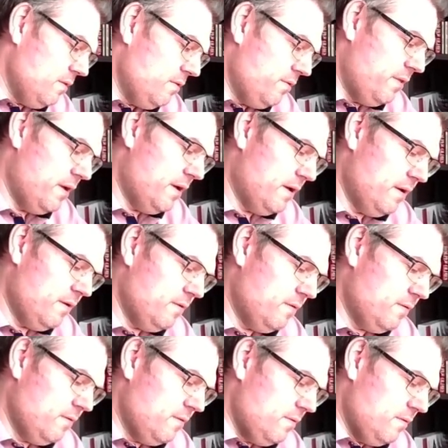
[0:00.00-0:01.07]
the
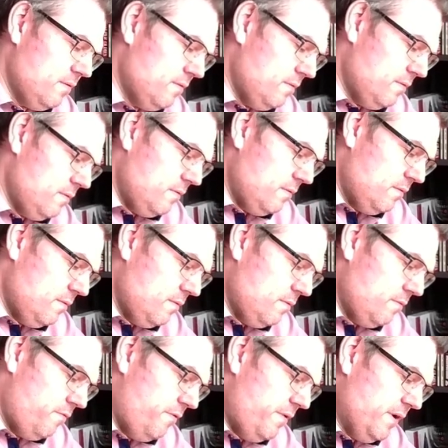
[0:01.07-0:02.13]

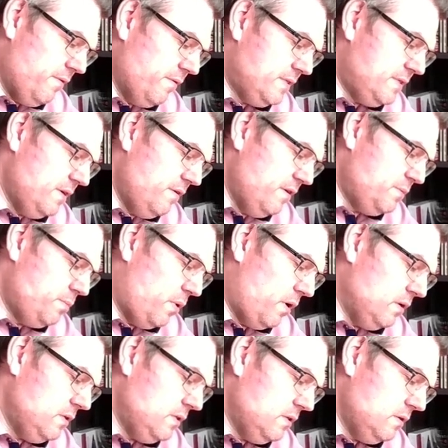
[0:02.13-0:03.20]
frequency
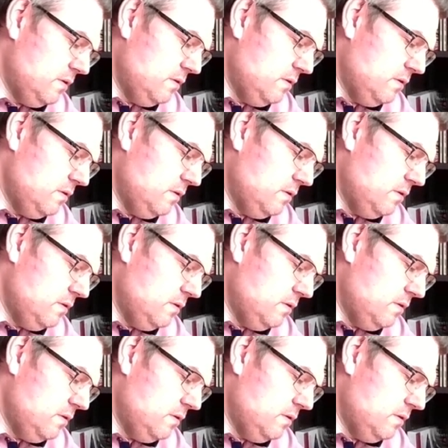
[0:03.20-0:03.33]
response?